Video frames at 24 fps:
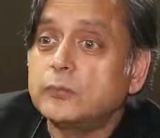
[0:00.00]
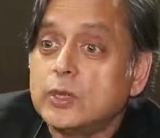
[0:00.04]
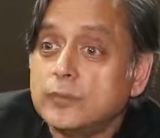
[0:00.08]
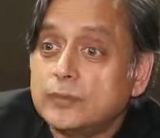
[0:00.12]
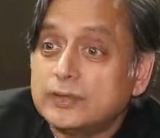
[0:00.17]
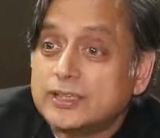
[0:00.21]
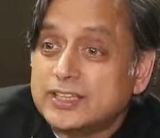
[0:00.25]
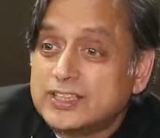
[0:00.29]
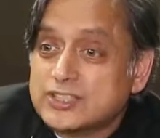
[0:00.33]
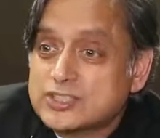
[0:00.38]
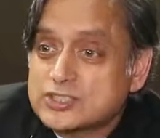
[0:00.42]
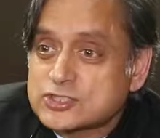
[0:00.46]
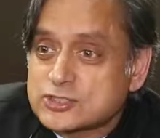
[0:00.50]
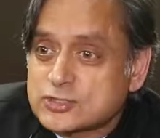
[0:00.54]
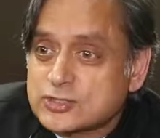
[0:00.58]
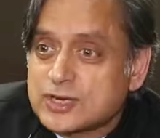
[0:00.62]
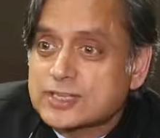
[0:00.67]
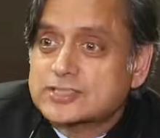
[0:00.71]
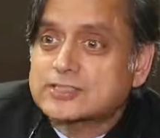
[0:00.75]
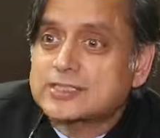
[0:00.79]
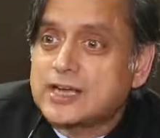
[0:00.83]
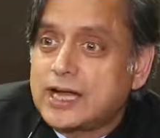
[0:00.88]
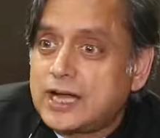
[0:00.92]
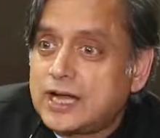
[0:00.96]
We will
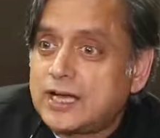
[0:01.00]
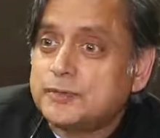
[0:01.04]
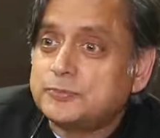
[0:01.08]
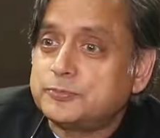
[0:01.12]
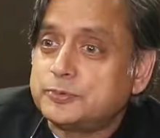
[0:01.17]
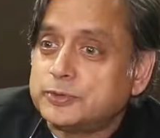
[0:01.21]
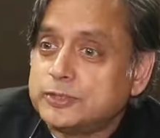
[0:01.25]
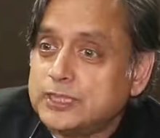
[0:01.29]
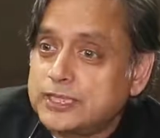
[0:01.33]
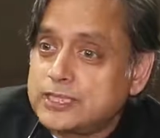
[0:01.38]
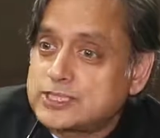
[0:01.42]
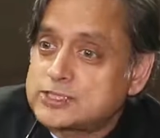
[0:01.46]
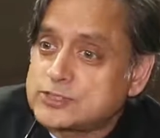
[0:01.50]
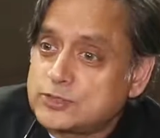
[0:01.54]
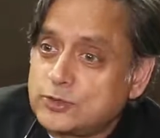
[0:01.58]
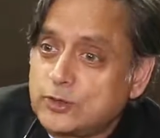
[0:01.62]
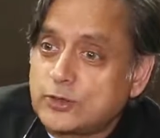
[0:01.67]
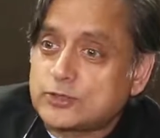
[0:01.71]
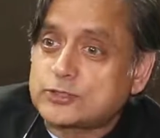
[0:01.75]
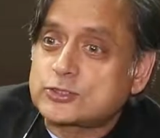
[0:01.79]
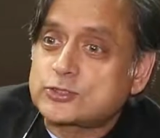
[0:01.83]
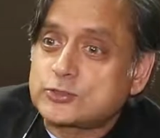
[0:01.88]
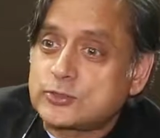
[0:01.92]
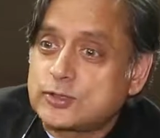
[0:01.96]
instruct our police
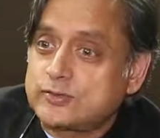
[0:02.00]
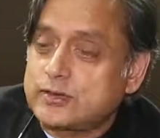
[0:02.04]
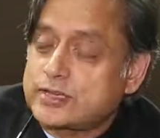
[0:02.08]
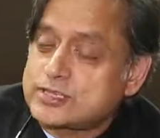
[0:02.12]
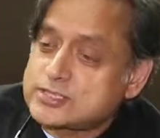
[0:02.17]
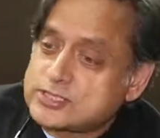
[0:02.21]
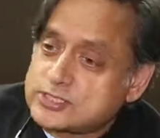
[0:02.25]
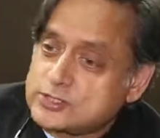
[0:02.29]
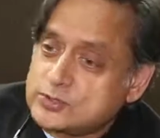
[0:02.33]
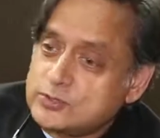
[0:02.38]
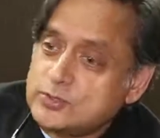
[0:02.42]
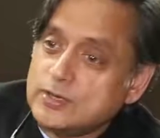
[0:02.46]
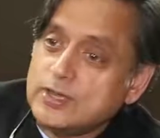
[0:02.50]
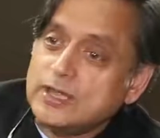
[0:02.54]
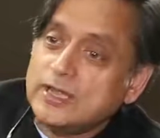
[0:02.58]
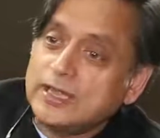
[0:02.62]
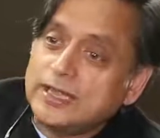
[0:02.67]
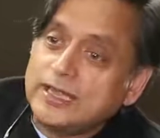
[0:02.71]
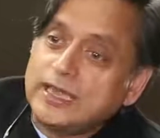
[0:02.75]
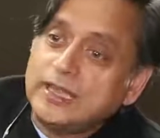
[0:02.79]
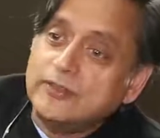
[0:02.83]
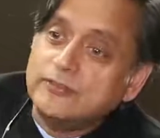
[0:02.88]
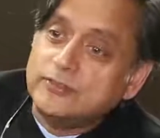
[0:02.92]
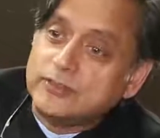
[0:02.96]
not to arrest you
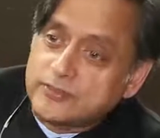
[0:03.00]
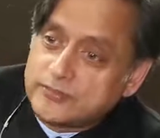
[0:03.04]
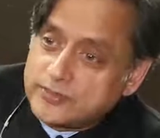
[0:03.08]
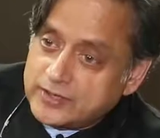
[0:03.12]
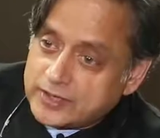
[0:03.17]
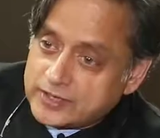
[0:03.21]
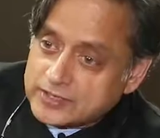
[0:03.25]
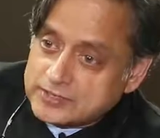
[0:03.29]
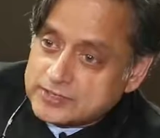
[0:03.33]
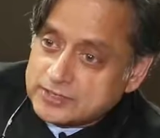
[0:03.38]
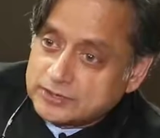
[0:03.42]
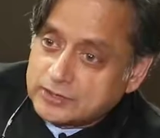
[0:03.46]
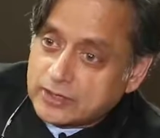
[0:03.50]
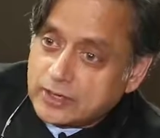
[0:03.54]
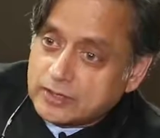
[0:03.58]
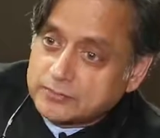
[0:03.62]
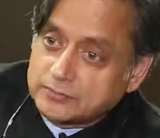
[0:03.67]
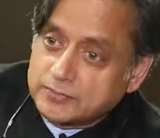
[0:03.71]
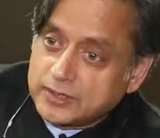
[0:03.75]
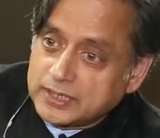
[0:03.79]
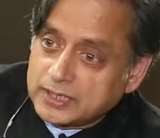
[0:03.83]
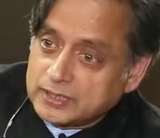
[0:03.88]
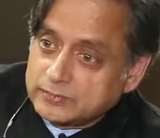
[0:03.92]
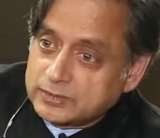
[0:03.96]
even if there is a
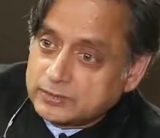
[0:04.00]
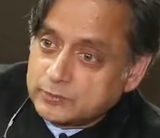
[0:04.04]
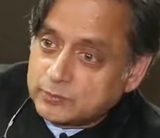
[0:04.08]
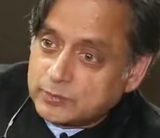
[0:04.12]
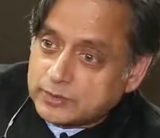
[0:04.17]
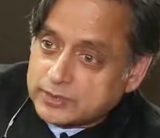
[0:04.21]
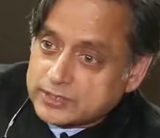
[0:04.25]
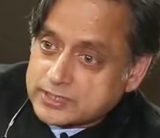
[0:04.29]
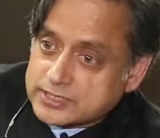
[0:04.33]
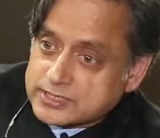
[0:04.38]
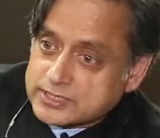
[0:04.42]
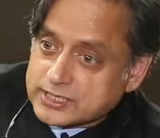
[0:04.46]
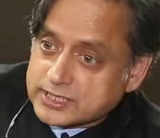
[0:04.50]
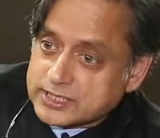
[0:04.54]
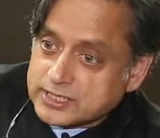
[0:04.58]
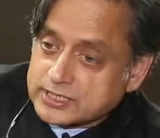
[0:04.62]
non-bailable warrant